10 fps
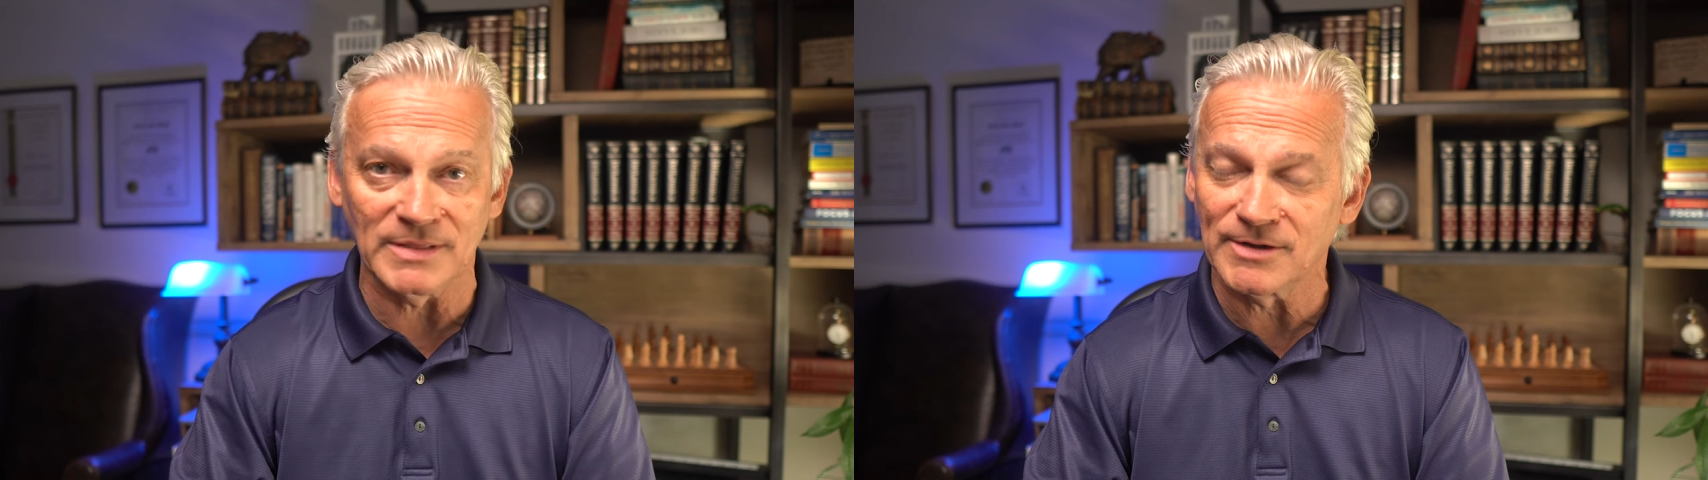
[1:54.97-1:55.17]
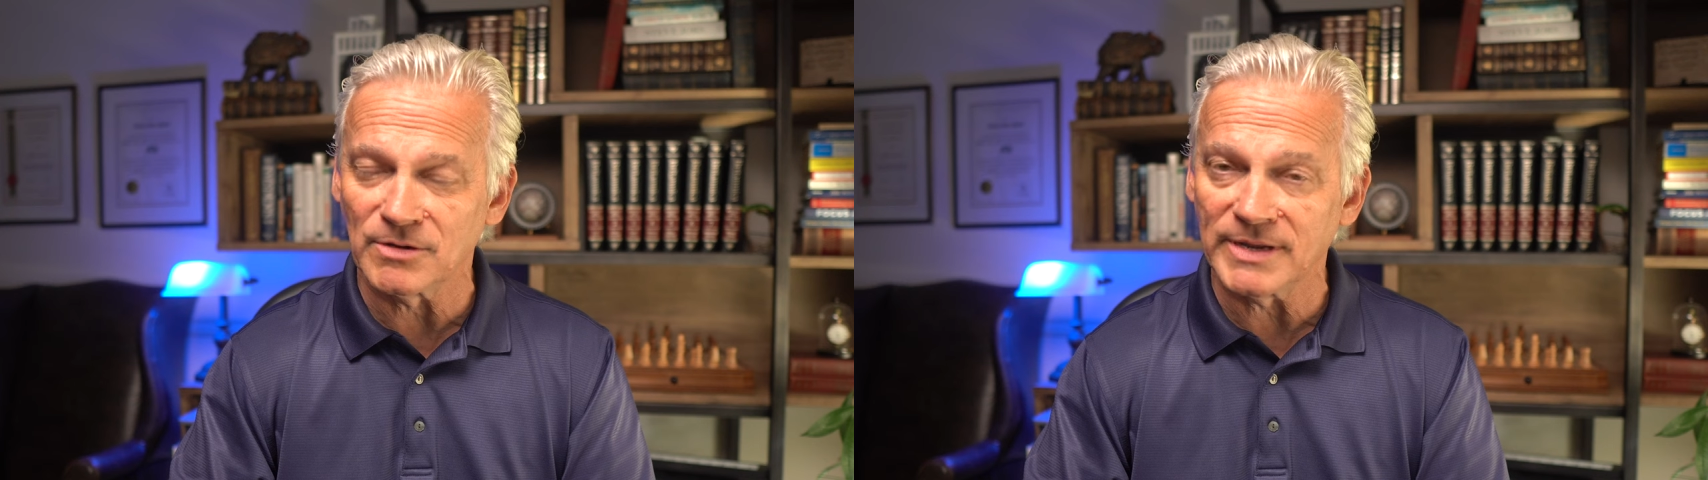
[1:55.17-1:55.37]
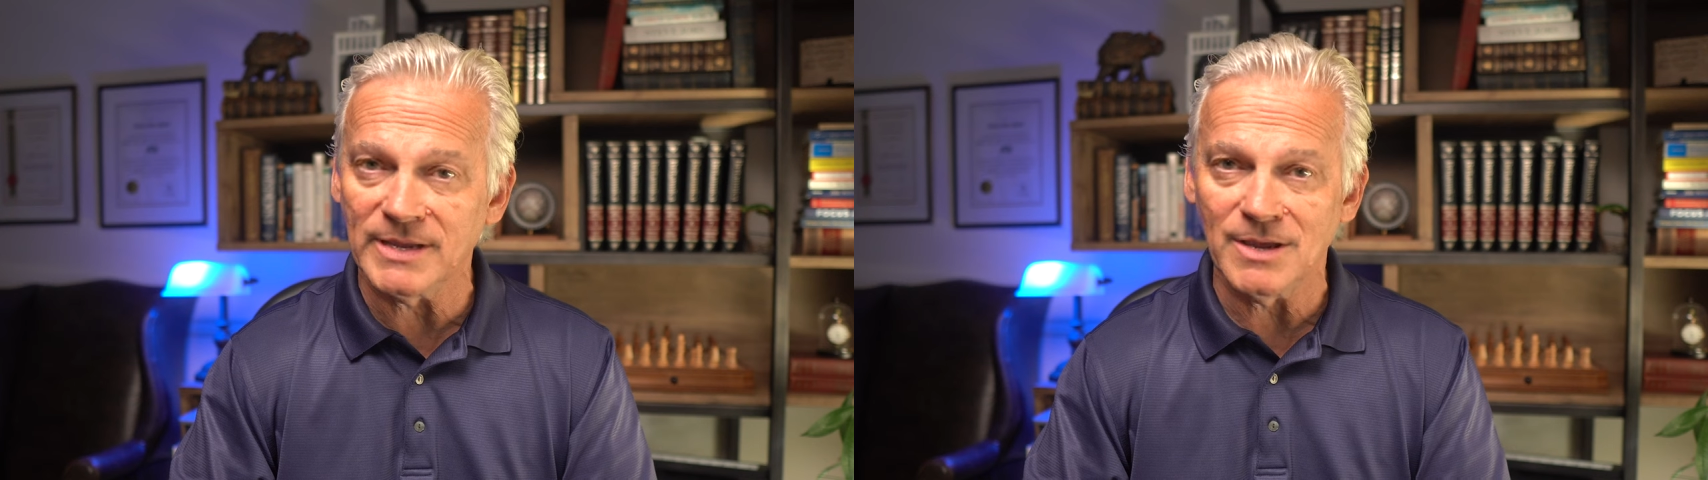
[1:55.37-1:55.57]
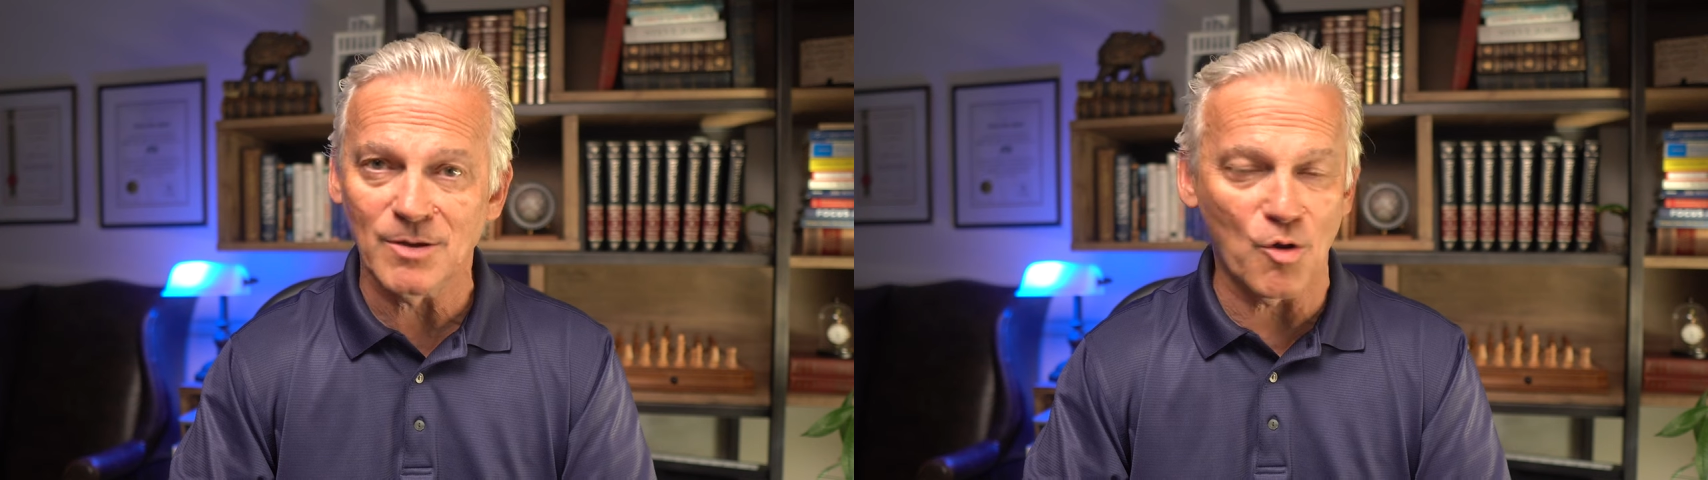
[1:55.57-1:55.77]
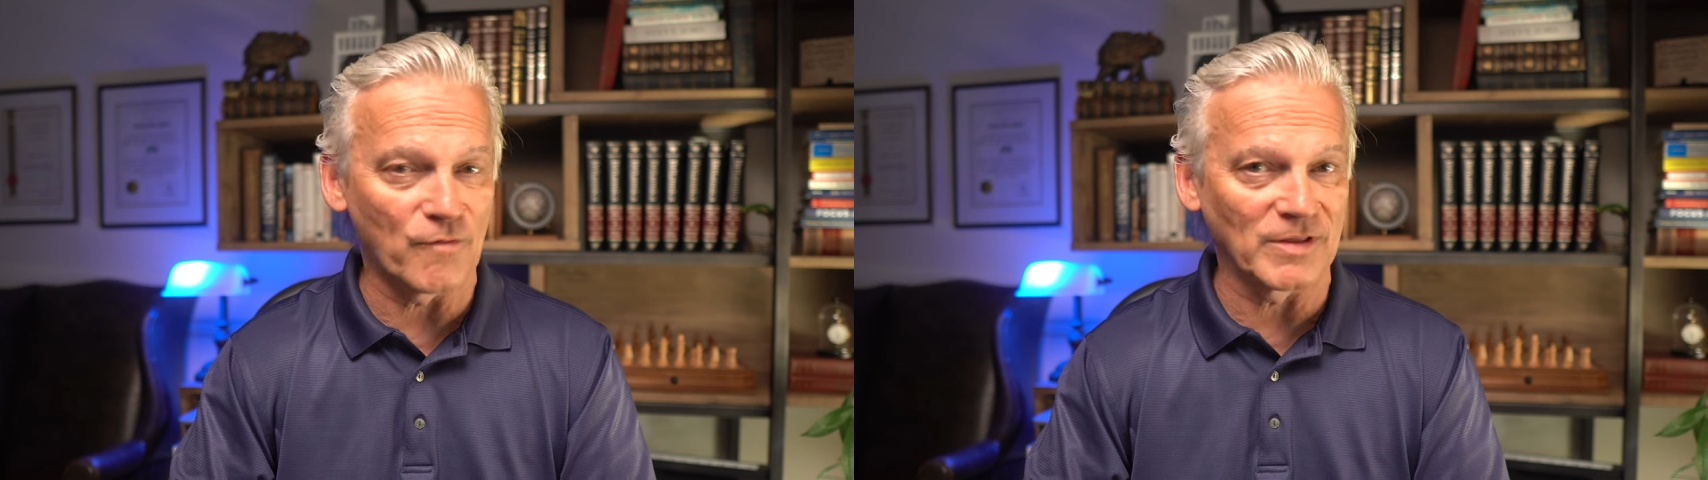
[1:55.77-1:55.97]
literally
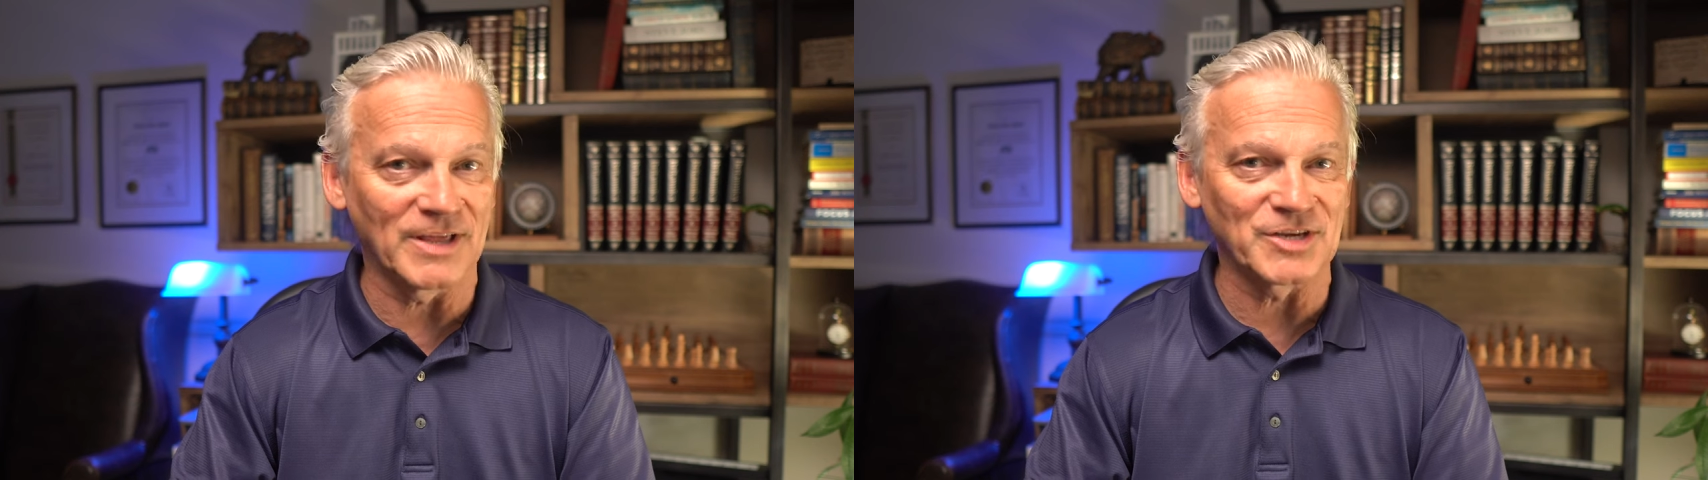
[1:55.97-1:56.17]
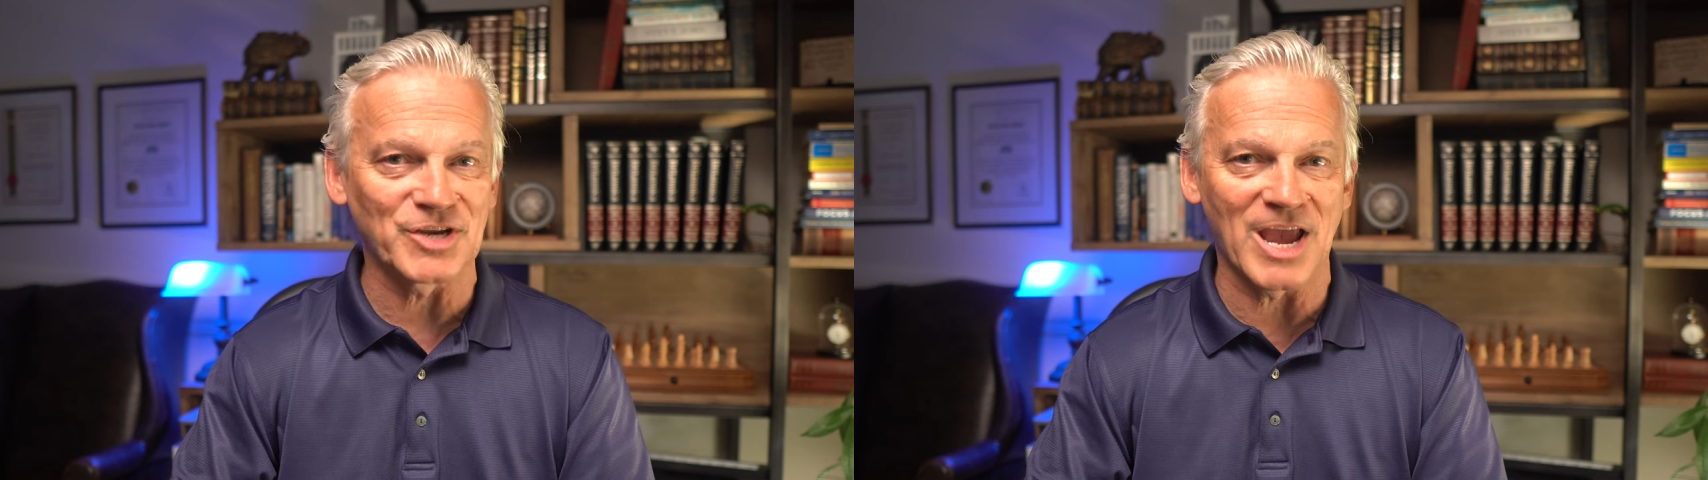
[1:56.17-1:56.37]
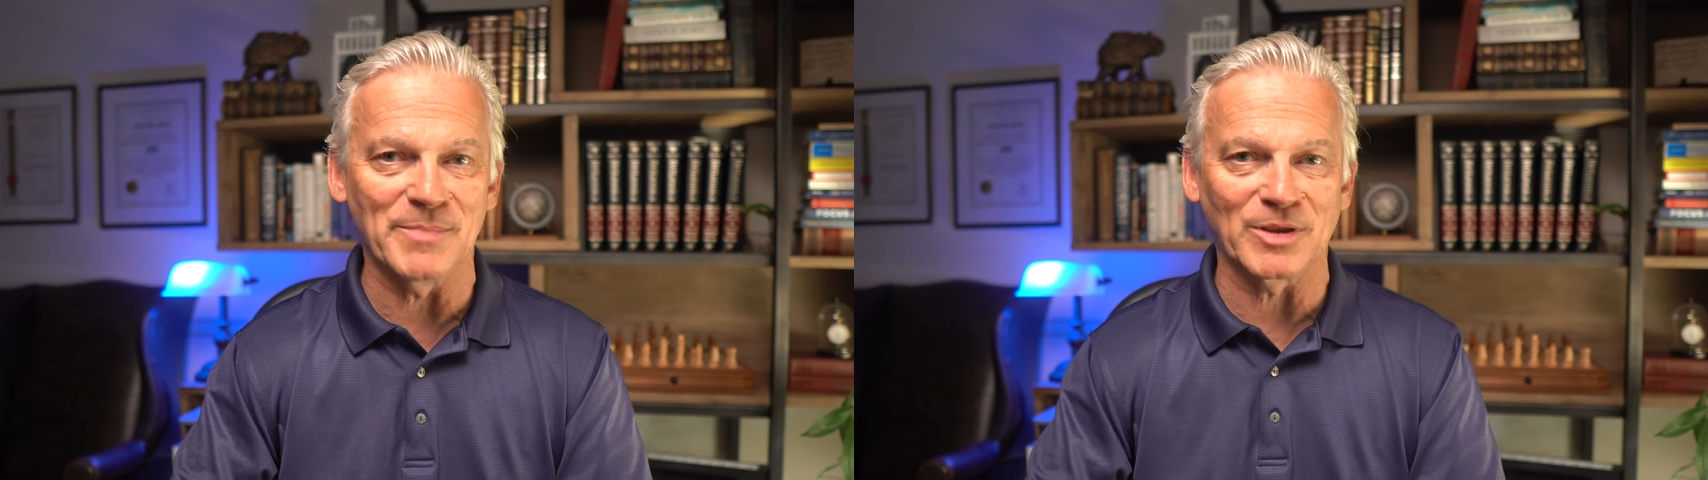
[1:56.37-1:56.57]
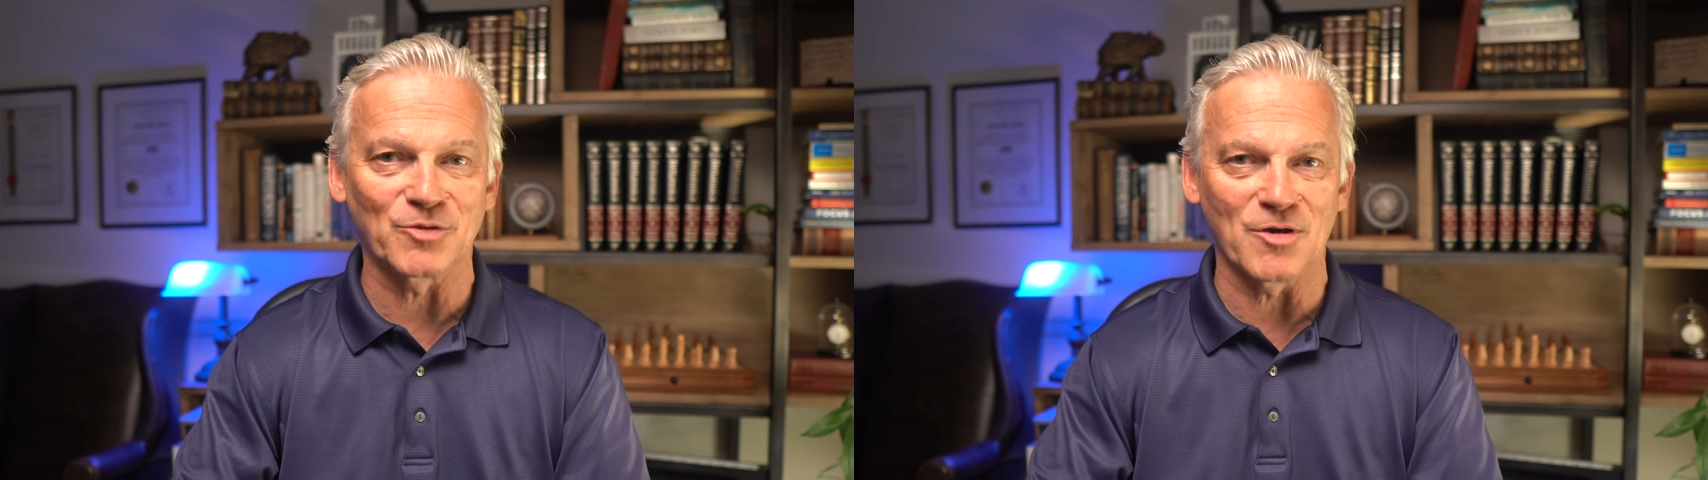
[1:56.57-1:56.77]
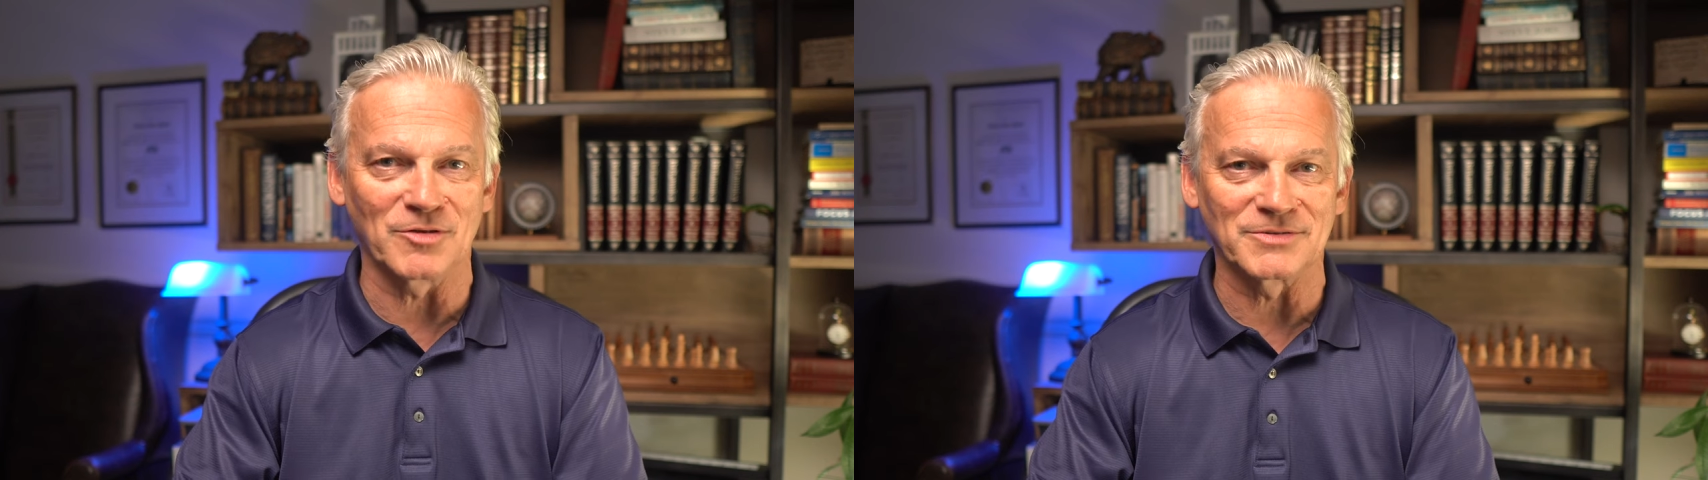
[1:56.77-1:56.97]
over lunch at
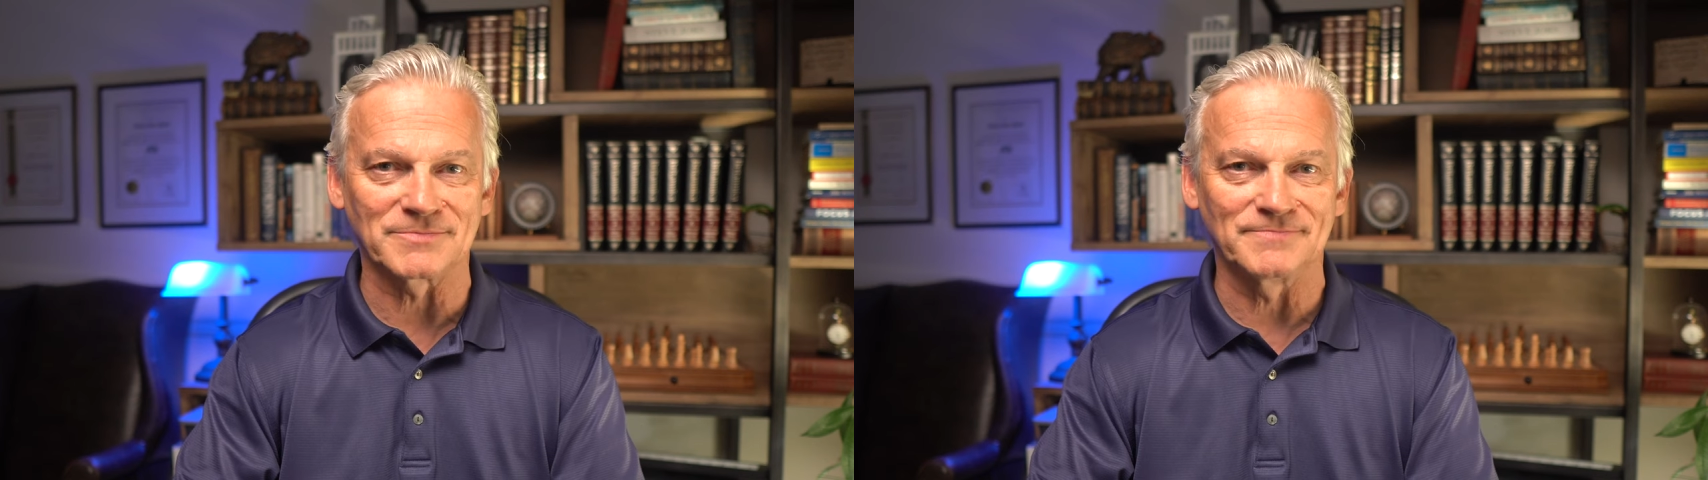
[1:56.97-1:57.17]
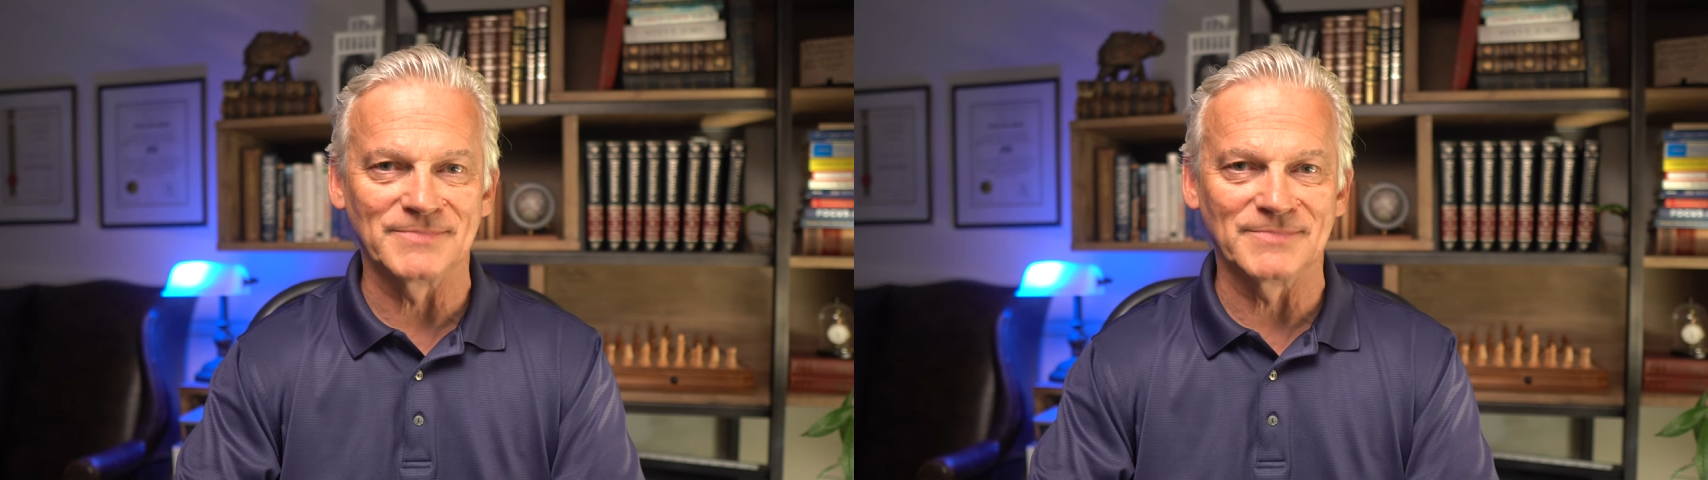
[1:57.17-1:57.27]
McDonald's